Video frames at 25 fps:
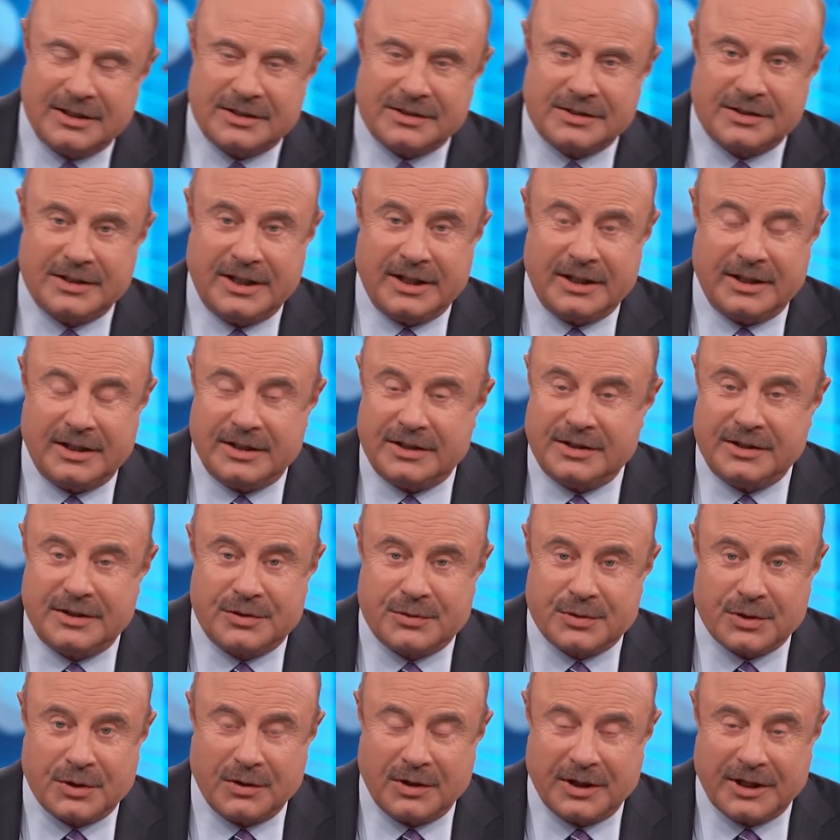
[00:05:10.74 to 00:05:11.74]
it's it
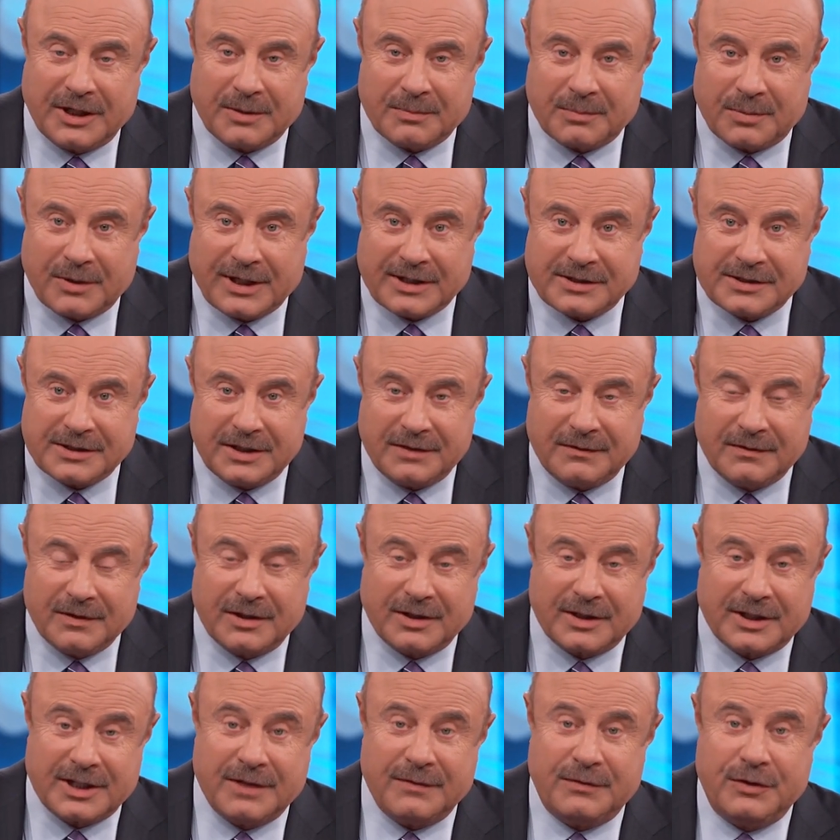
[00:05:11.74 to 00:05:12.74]
truly impressive.
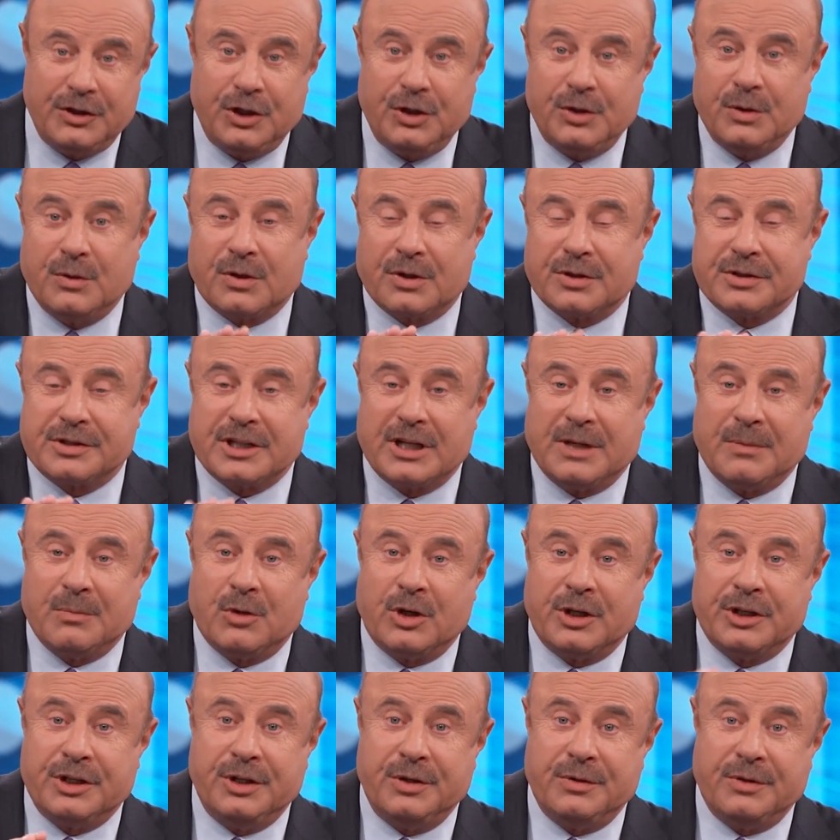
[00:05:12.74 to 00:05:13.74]
Look, if you or
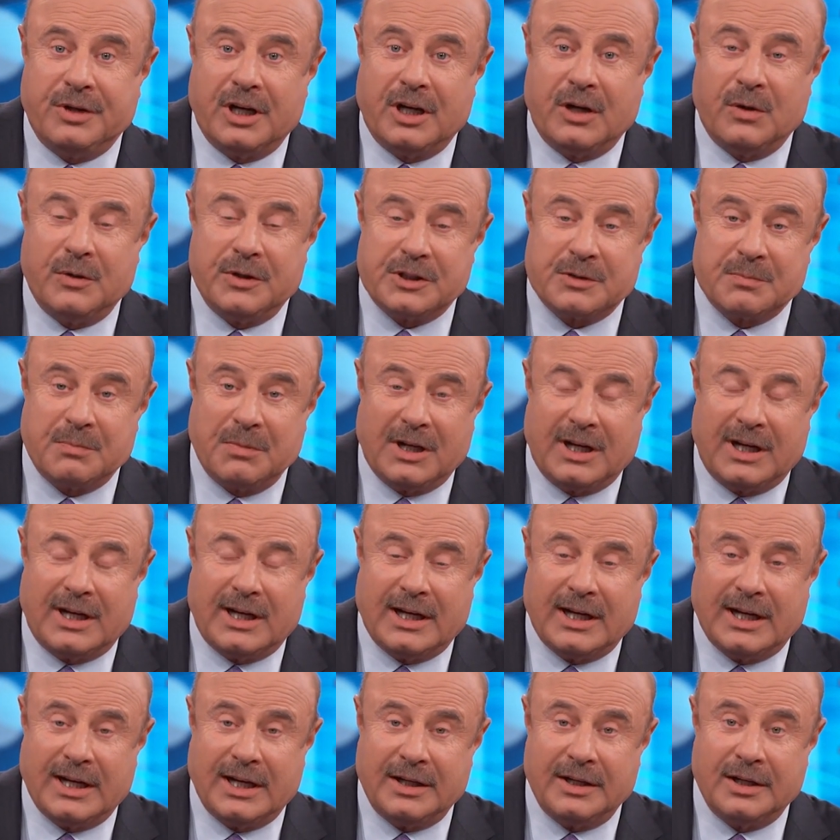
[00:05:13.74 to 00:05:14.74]
someone you know is
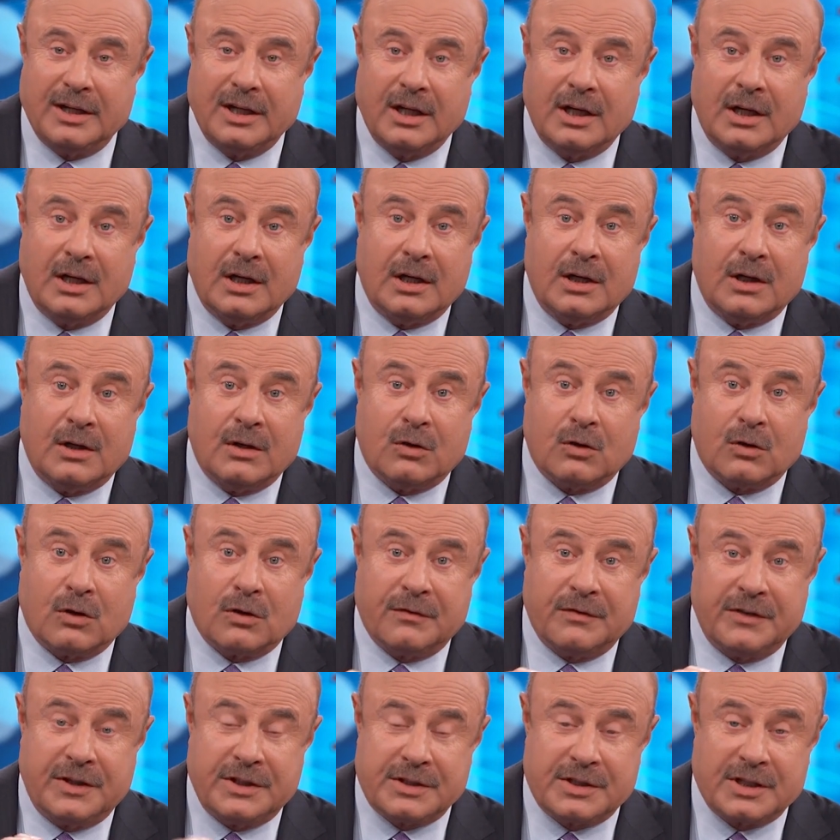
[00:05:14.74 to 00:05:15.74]
blind
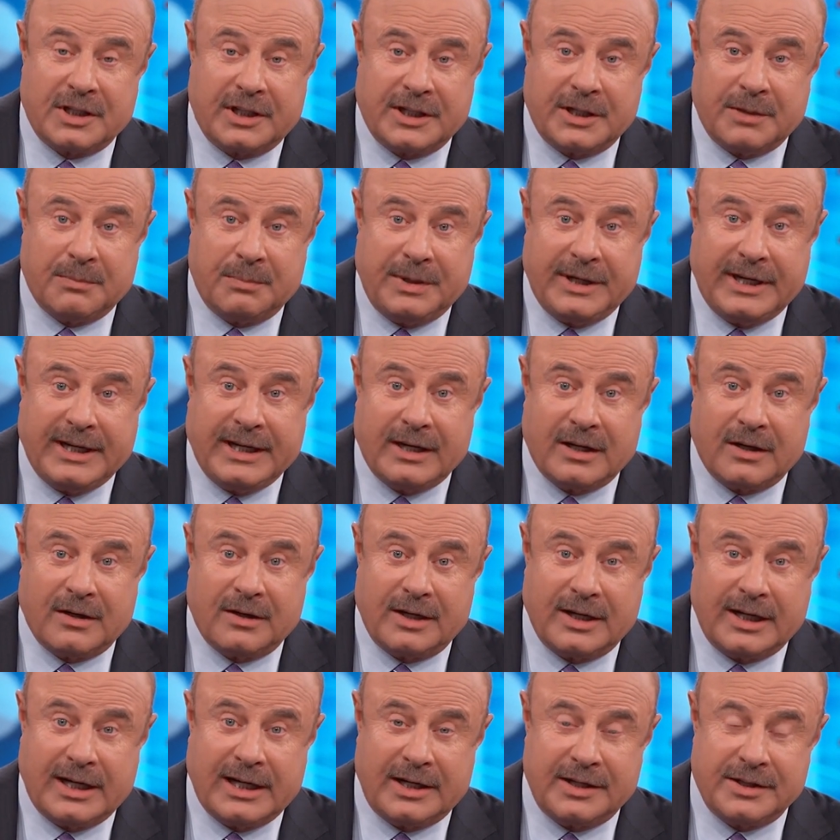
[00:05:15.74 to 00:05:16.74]
or visually
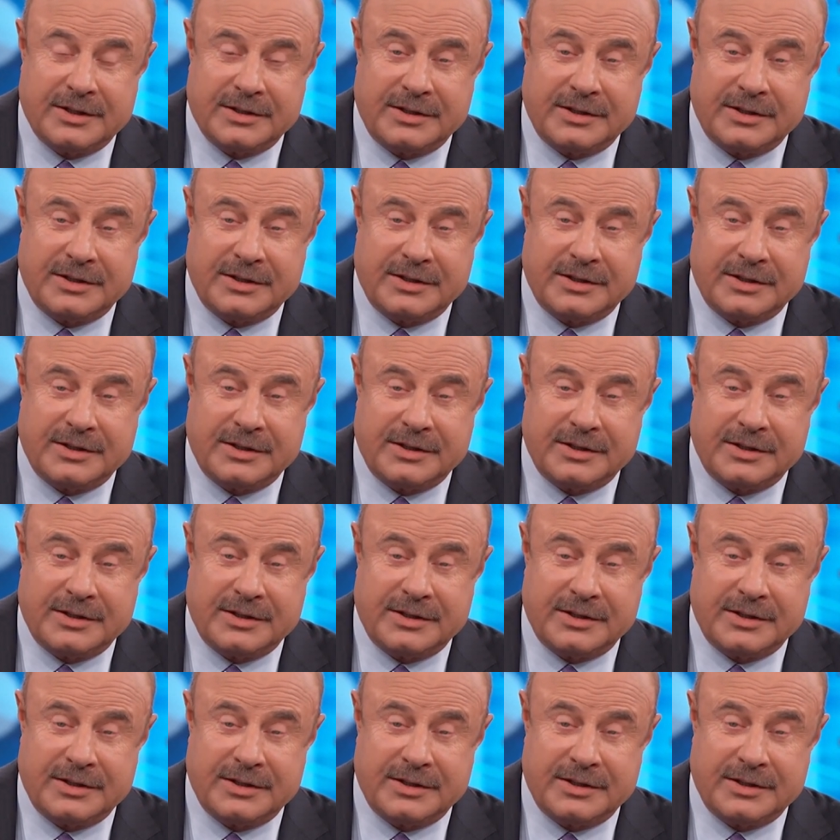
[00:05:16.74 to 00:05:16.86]
impaired and